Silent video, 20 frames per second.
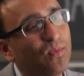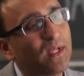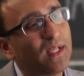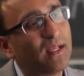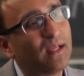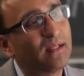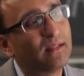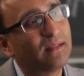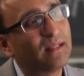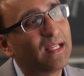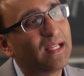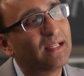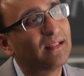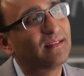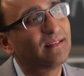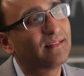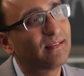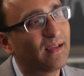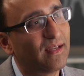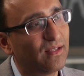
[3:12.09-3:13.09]
do we get
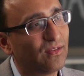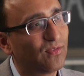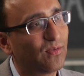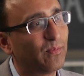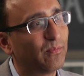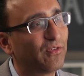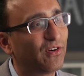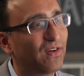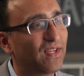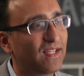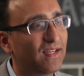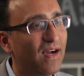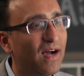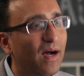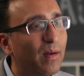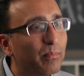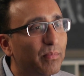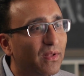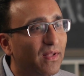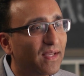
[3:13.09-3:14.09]
insights from very
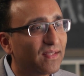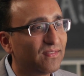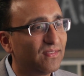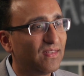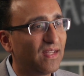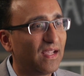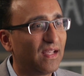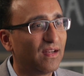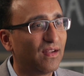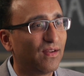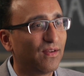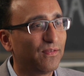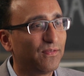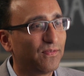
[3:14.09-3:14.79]
complex data,